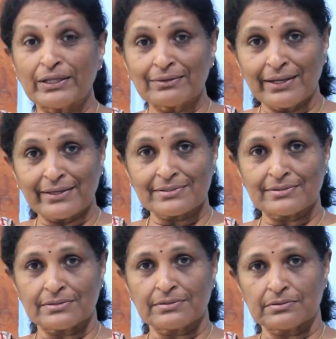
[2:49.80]

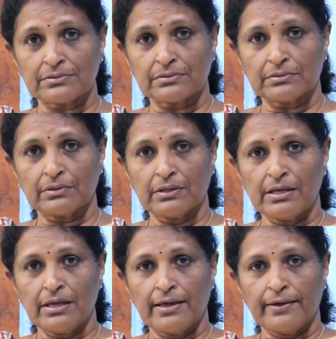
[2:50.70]
worthless,
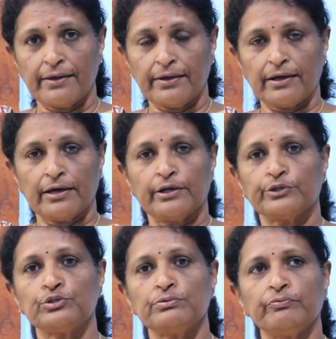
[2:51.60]

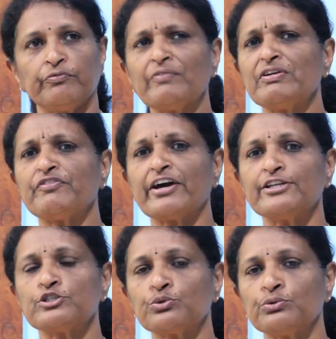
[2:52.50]
where we
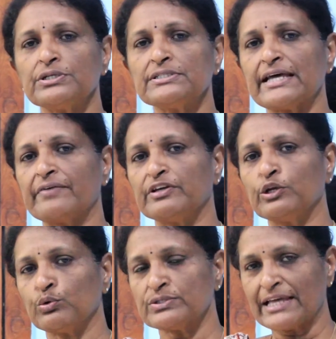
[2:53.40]
find students
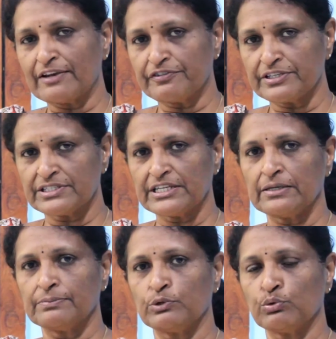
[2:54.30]
having low
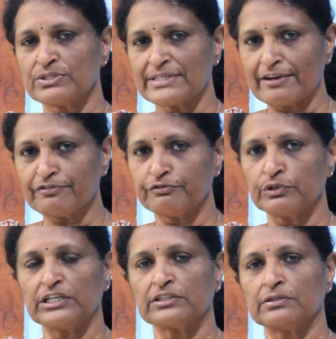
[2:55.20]
self-esteem, low
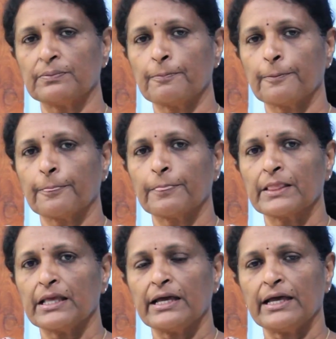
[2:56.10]
self-worth.
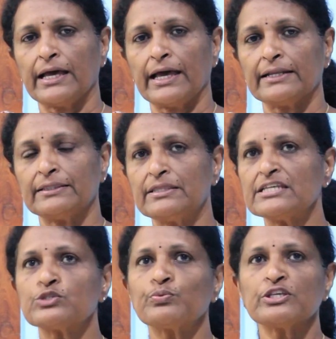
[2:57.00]

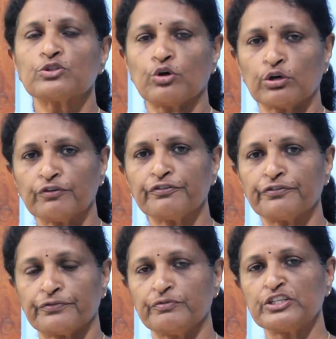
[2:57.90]
And this we sort
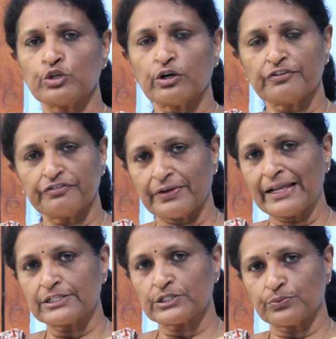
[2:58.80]
of
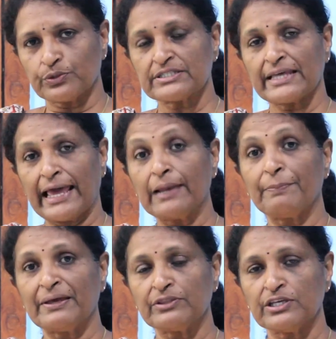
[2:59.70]
felt was
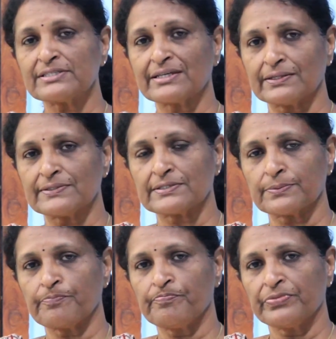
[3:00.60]
helping these
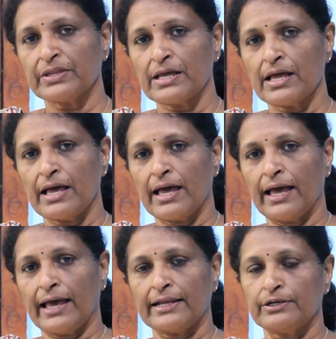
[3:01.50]
kids.
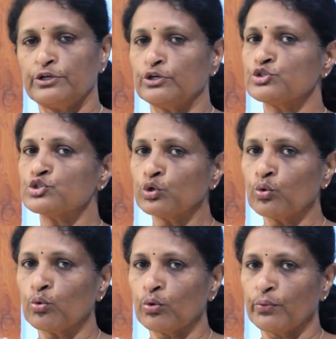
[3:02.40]
And
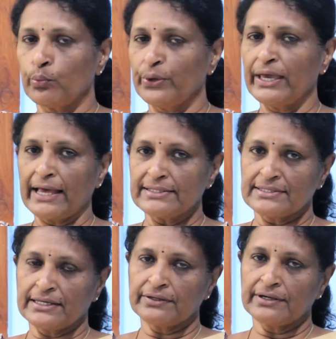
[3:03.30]
so we at